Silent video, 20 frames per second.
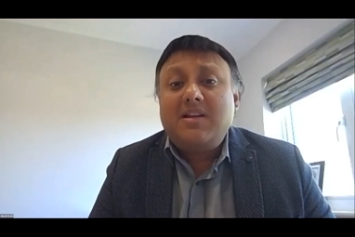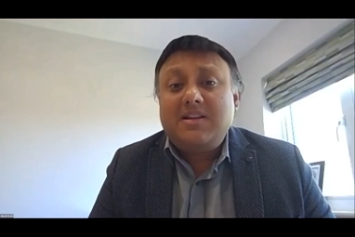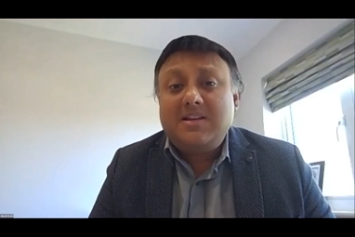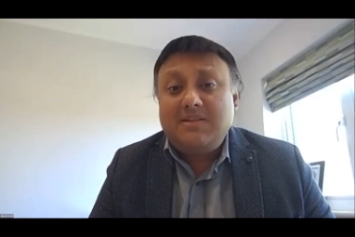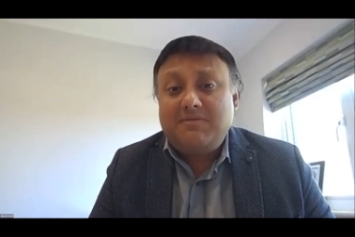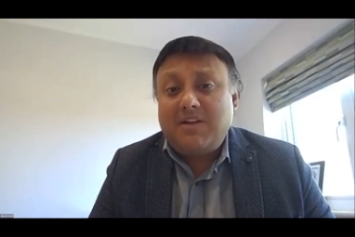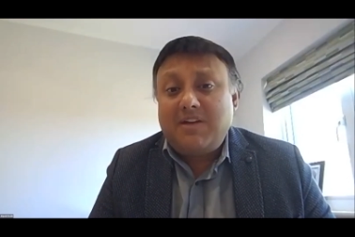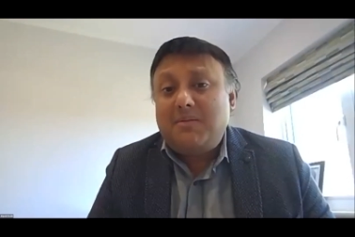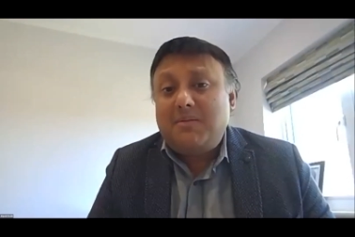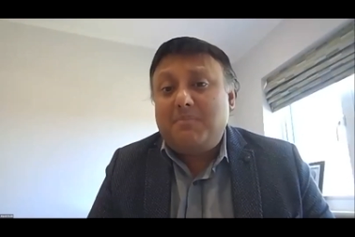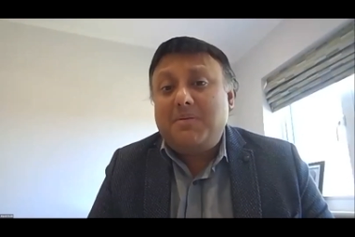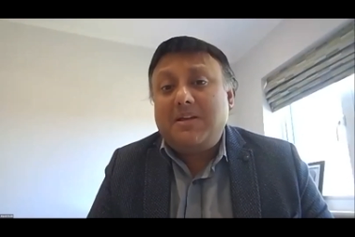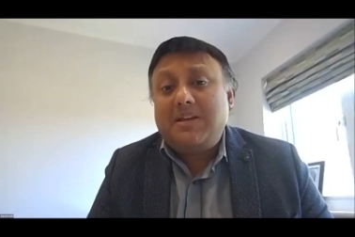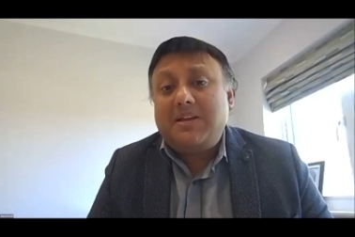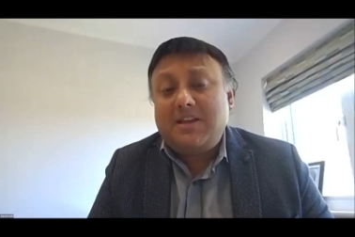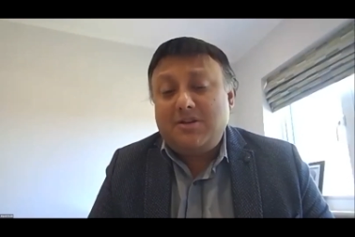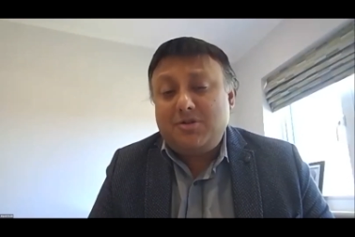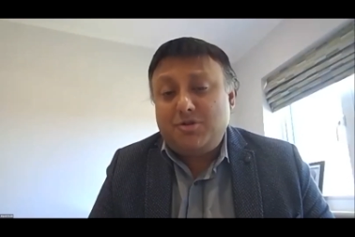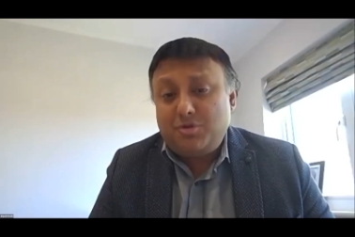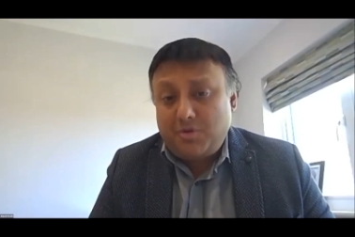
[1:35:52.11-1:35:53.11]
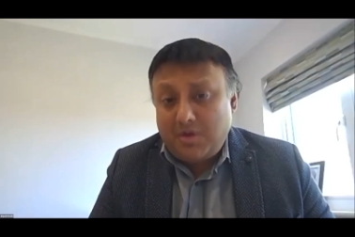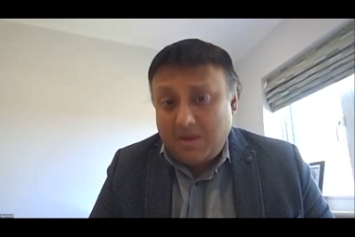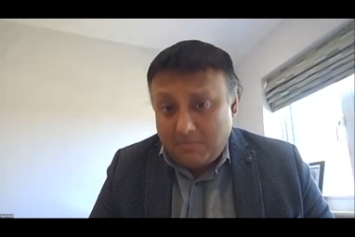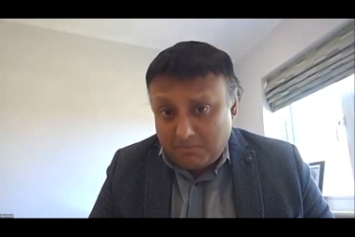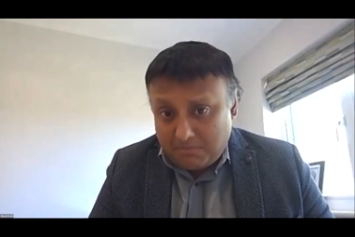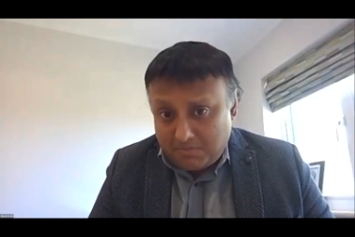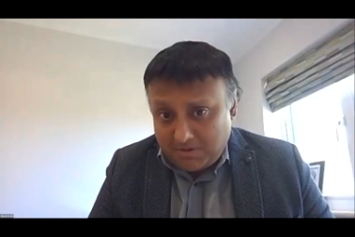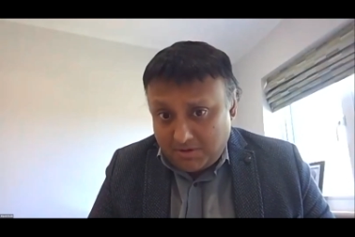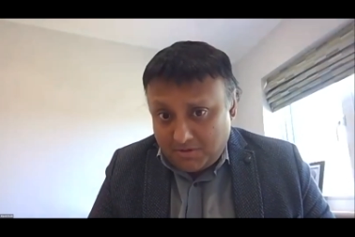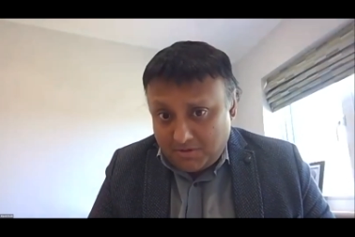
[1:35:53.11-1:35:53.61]
developing into
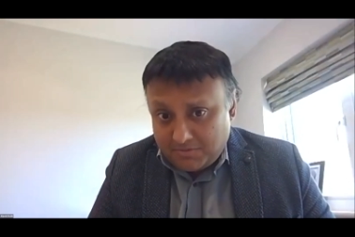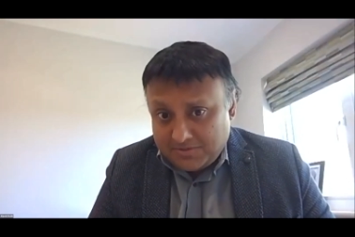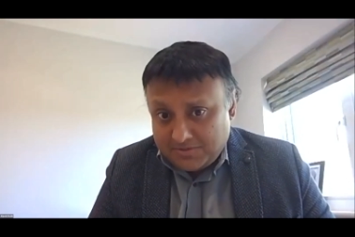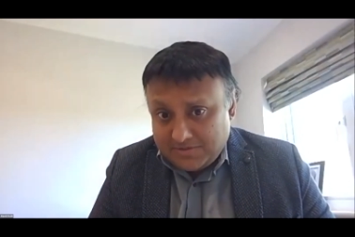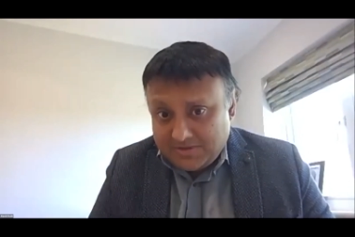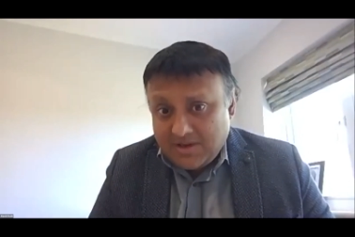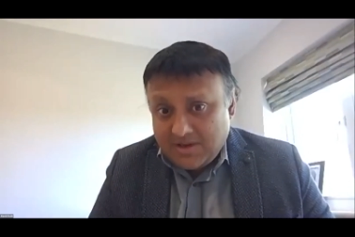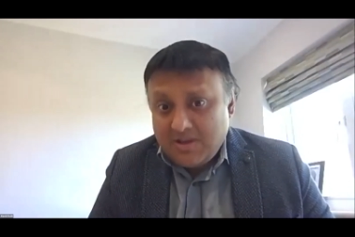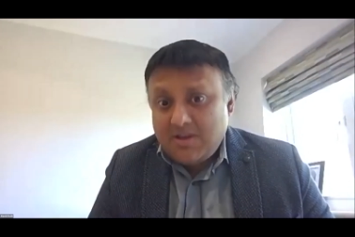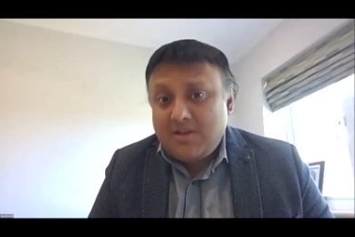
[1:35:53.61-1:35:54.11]
embryos.